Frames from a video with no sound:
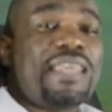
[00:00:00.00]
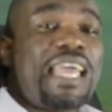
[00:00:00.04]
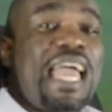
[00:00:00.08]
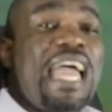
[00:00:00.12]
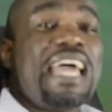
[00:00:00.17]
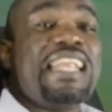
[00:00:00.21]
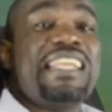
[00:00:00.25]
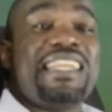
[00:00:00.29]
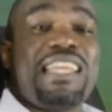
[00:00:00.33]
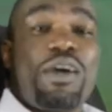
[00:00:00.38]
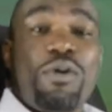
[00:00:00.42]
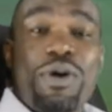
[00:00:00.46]

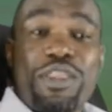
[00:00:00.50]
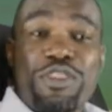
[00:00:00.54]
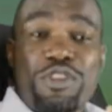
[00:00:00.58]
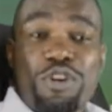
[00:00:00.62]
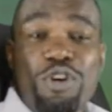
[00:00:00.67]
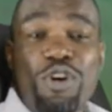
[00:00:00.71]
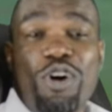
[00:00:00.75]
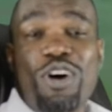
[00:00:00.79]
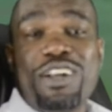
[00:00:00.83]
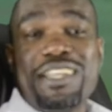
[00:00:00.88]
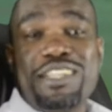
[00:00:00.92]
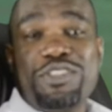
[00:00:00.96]
And they were
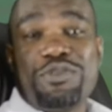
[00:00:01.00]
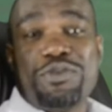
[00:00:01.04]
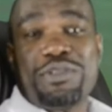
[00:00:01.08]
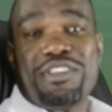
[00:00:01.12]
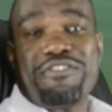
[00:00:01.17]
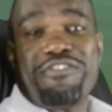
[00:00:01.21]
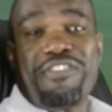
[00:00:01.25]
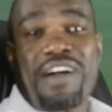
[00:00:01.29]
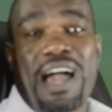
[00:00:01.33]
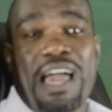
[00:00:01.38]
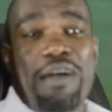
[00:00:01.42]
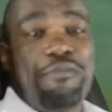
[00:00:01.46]
thrown into
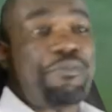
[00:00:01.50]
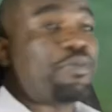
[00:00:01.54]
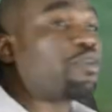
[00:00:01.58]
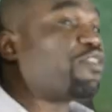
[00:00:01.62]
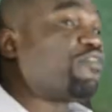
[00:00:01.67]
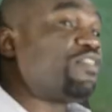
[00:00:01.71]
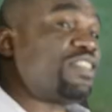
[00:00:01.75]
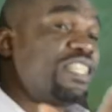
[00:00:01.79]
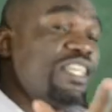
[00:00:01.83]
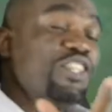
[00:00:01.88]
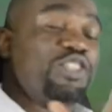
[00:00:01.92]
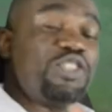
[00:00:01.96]
the fire.
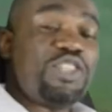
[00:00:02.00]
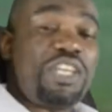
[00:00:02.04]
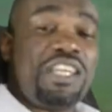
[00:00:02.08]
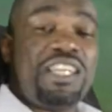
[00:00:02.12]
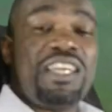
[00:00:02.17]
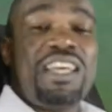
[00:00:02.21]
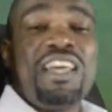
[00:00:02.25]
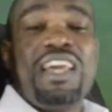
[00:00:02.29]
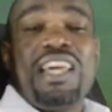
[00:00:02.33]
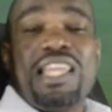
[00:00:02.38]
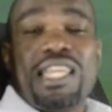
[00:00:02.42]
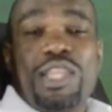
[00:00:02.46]

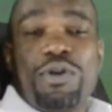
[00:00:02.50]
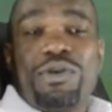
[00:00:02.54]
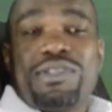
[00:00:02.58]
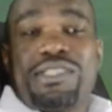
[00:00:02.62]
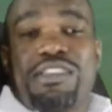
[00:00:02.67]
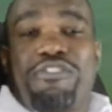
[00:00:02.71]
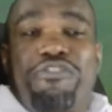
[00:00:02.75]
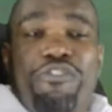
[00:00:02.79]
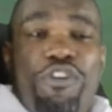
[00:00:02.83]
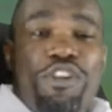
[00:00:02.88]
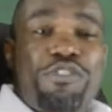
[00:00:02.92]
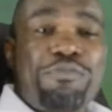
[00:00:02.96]
Providentially, there
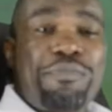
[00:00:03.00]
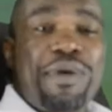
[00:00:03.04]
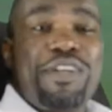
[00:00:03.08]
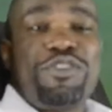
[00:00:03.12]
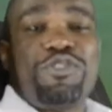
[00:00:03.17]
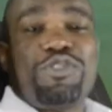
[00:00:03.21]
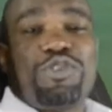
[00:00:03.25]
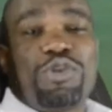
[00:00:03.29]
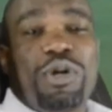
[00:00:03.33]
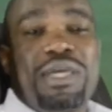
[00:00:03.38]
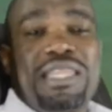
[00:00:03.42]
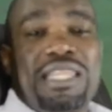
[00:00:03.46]
was a fourth
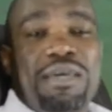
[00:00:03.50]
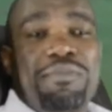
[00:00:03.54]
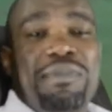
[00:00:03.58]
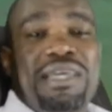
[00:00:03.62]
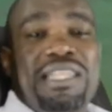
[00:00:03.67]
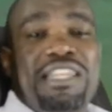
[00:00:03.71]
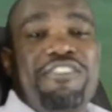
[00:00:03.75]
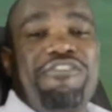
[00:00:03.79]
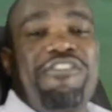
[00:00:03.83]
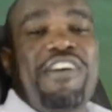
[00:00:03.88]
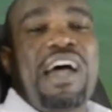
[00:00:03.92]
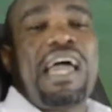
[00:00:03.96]
man to join them
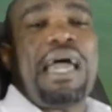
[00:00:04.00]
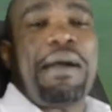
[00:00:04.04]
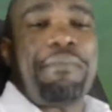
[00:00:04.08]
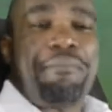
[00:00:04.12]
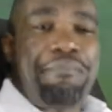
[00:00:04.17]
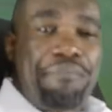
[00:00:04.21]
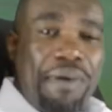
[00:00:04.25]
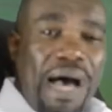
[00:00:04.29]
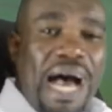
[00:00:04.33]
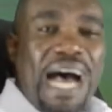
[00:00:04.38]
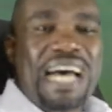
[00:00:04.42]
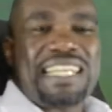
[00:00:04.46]
in the
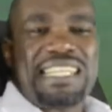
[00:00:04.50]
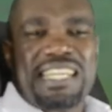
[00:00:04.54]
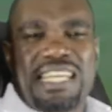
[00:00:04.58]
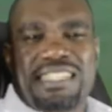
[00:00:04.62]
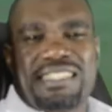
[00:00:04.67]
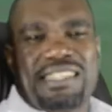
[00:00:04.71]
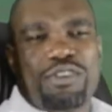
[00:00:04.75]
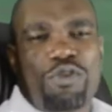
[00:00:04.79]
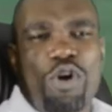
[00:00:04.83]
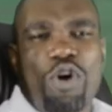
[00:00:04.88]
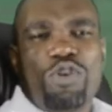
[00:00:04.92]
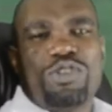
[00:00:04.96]
fire. But
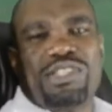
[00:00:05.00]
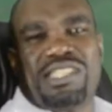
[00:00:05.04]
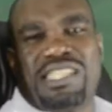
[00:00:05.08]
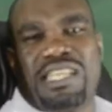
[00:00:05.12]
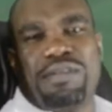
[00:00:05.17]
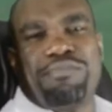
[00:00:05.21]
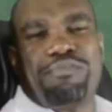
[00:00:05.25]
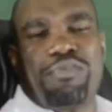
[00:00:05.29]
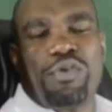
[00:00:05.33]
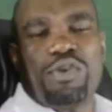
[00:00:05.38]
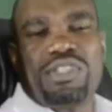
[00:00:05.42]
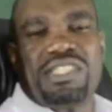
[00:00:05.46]
as
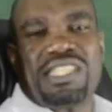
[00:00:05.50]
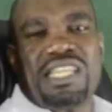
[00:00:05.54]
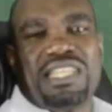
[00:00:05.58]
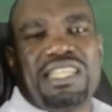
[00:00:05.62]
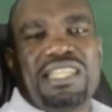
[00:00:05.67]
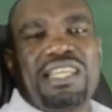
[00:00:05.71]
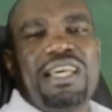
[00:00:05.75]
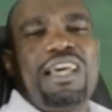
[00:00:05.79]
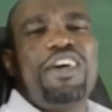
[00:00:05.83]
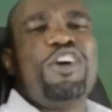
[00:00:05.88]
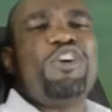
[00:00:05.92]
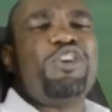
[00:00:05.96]
Austin puts
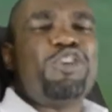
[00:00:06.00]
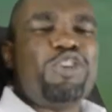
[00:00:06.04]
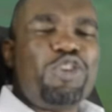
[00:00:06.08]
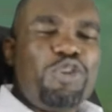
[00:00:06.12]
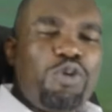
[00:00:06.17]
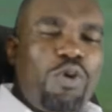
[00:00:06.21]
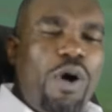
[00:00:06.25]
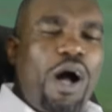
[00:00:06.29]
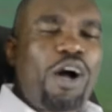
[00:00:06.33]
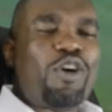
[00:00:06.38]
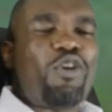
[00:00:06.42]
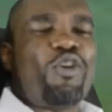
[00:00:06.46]
it,
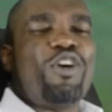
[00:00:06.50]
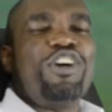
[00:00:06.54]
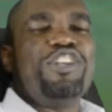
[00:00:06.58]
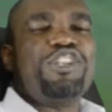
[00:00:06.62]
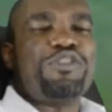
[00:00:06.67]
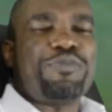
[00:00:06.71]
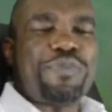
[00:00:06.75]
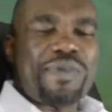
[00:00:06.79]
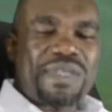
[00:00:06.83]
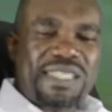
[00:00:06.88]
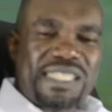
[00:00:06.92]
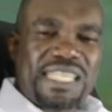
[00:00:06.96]
you are
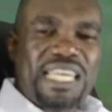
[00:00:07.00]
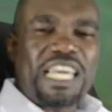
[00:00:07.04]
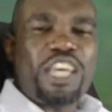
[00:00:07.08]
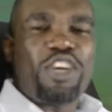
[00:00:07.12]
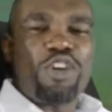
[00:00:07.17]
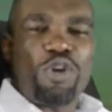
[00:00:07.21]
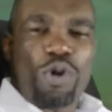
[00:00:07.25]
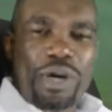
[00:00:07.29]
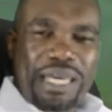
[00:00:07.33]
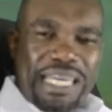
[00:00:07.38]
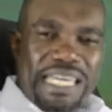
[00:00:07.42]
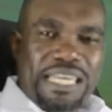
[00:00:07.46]
going to be
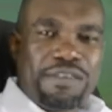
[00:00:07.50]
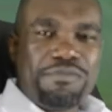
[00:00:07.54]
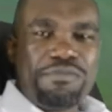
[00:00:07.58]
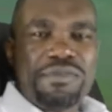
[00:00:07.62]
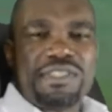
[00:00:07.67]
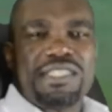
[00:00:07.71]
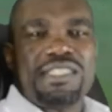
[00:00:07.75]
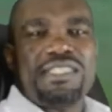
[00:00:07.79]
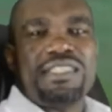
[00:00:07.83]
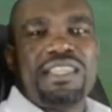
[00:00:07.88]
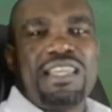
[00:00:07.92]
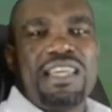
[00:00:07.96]
singing your
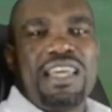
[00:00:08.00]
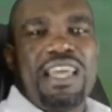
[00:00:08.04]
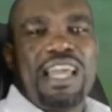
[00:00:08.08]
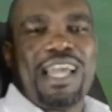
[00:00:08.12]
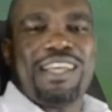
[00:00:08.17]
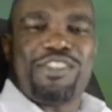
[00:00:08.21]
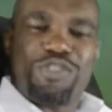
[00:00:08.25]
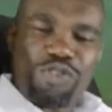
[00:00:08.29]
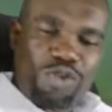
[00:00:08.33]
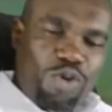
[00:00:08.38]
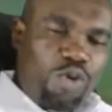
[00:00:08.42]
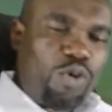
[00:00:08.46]
hymns
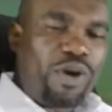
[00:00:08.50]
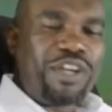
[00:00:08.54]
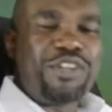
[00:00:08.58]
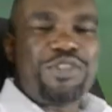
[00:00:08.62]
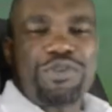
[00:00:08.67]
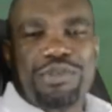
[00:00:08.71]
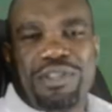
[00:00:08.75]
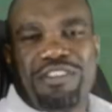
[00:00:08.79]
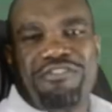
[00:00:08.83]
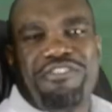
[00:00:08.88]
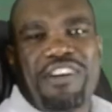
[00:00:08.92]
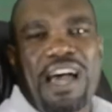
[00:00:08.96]
as you go
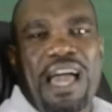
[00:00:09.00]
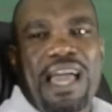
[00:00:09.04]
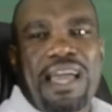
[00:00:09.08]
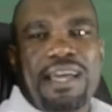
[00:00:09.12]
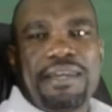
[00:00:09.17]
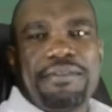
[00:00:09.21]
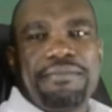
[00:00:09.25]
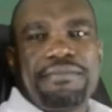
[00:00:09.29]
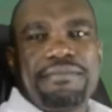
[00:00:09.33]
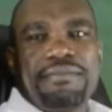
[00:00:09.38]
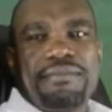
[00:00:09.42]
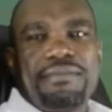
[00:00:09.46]
into the
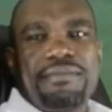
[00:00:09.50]
fire.